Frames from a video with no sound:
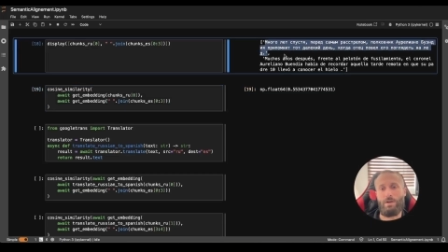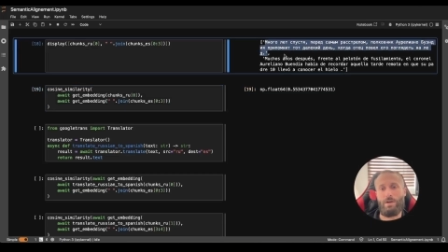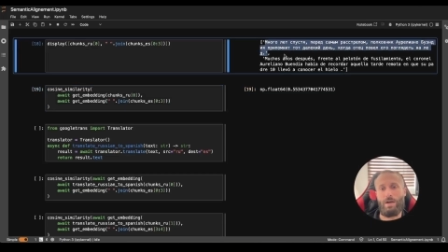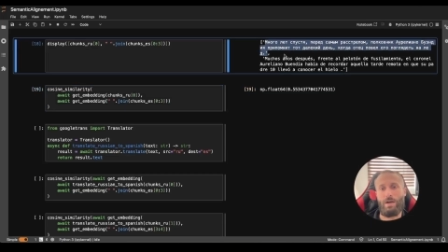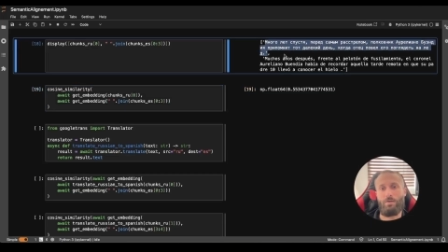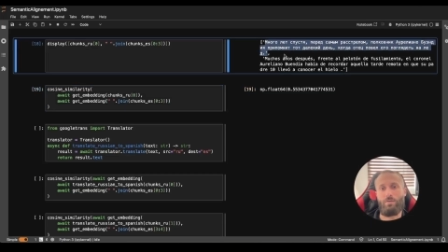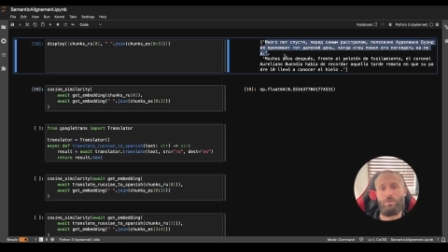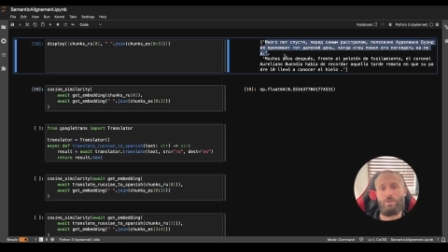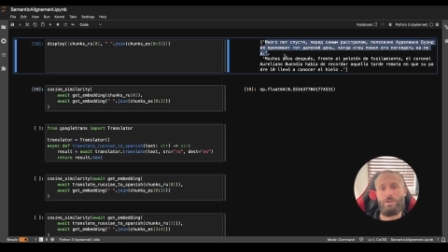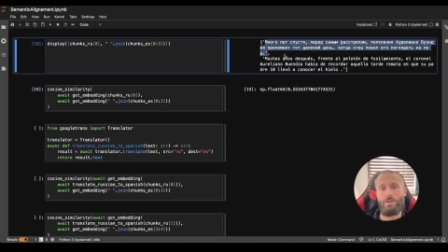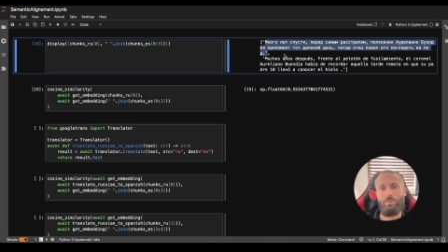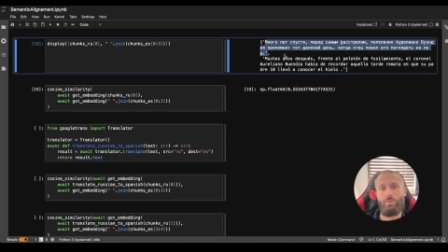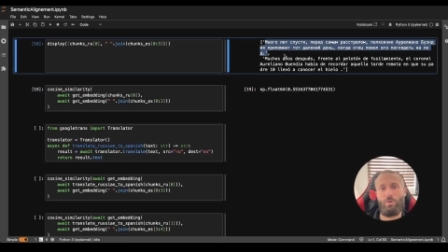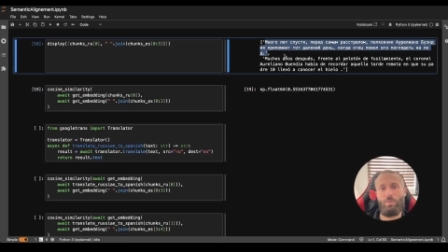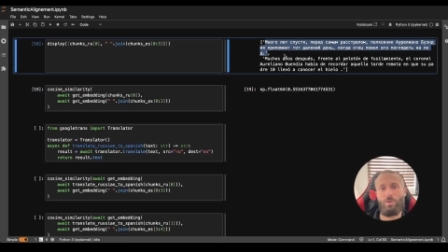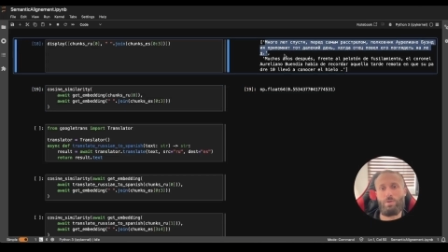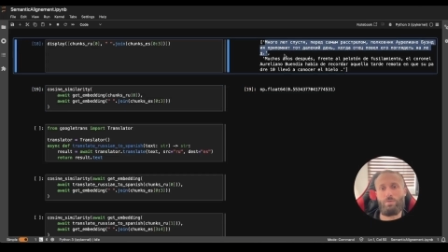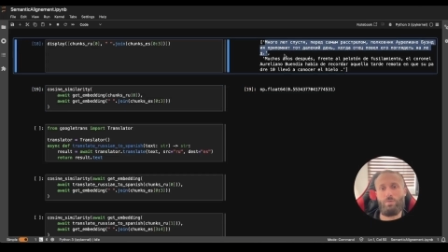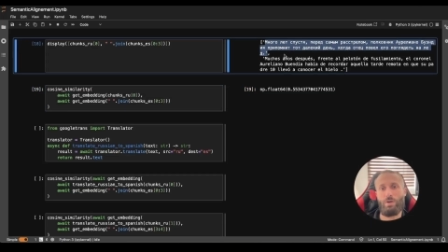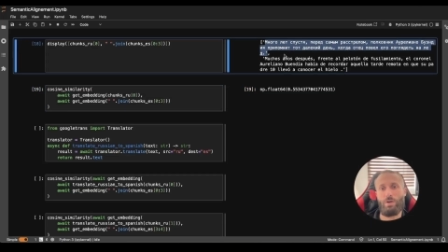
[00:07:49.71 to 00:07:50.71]
and for this
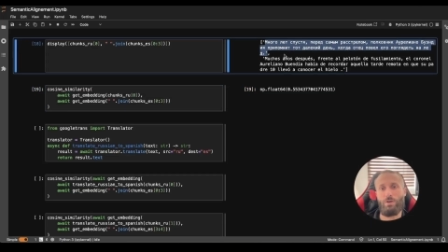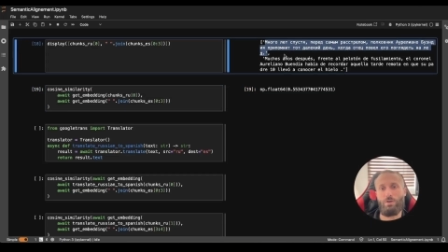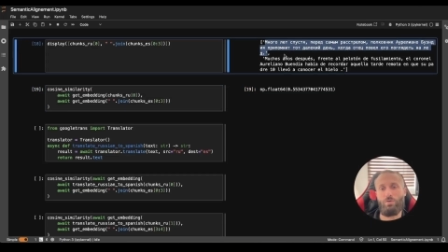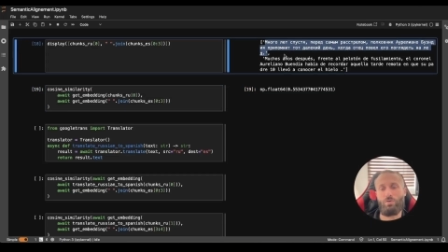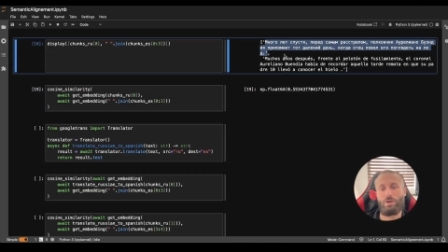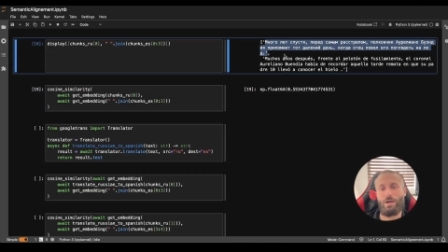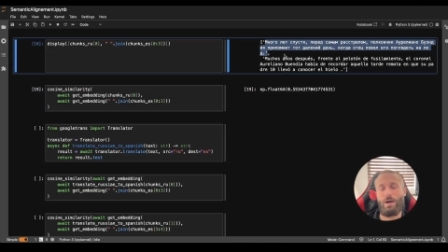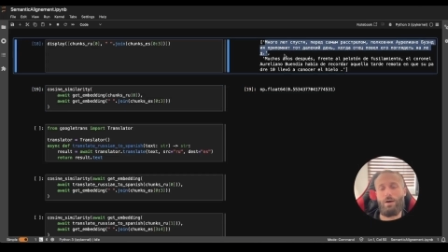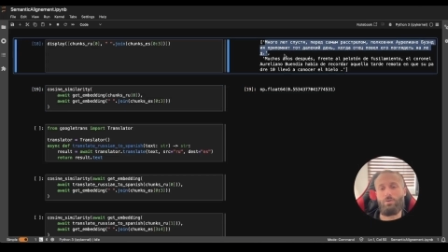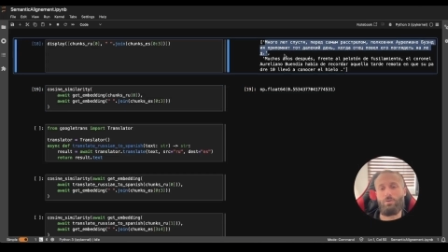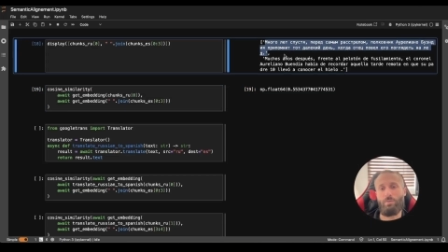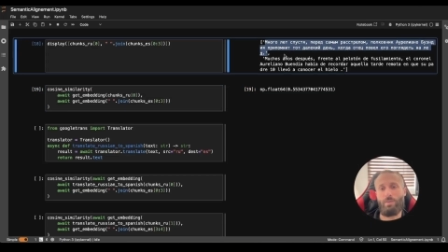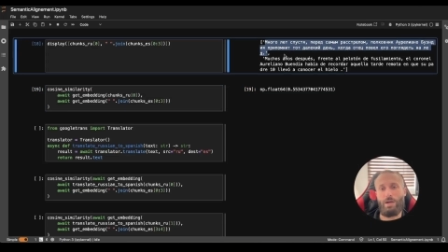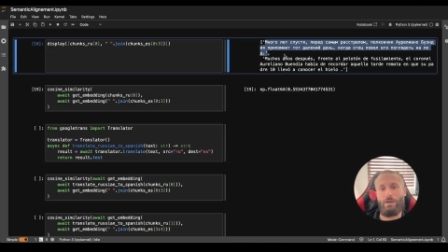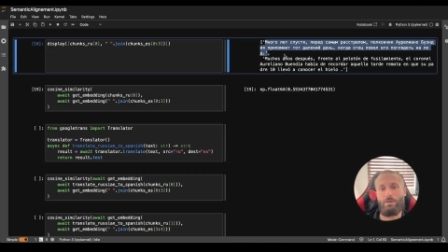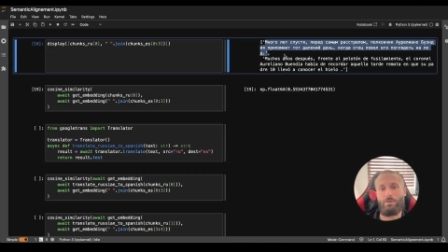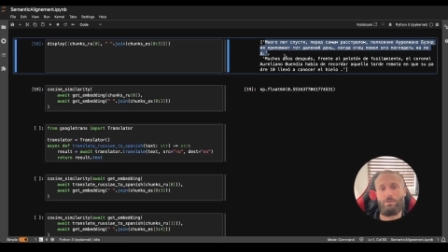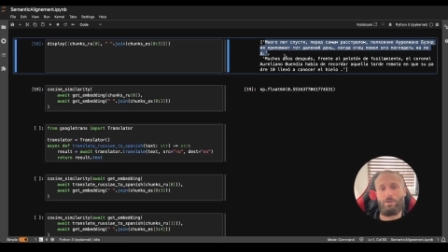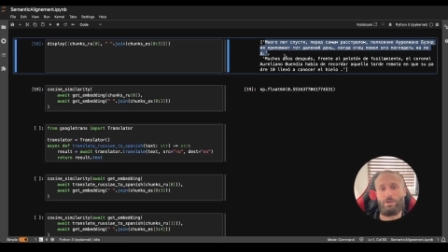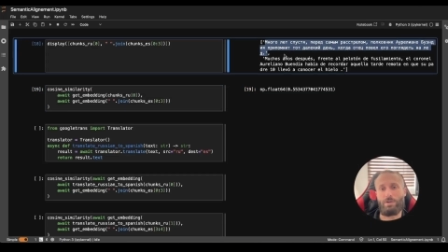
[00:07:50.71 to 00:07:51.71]
purpose we can use
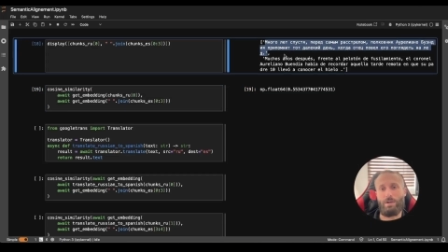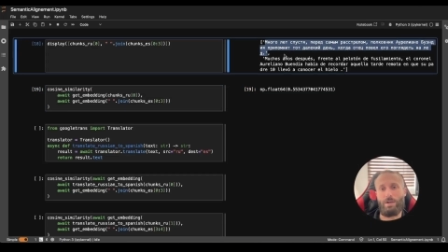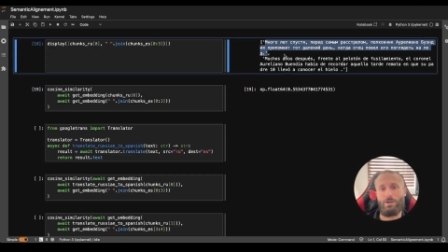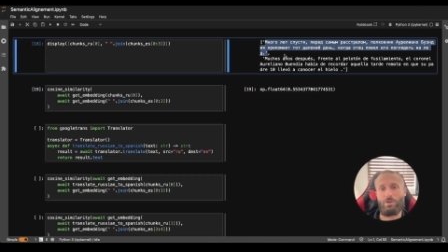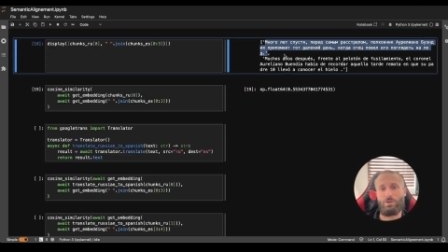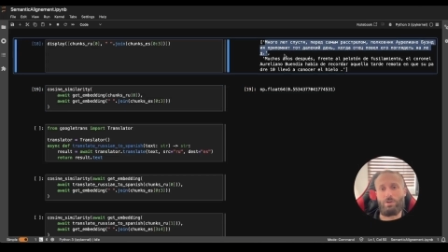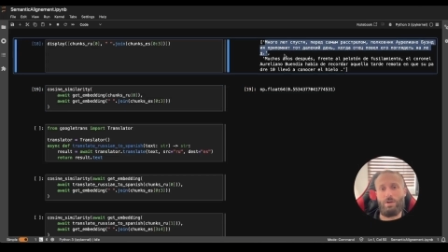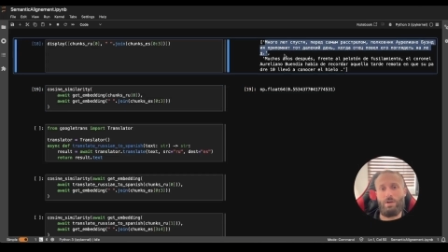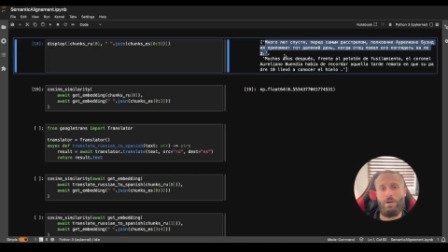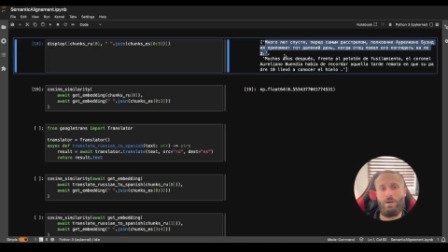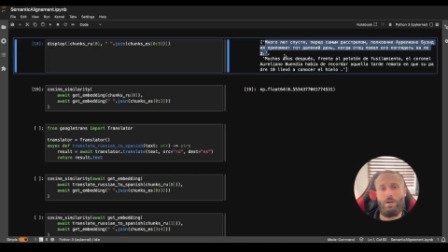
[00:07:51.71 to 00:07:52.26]
automated translation.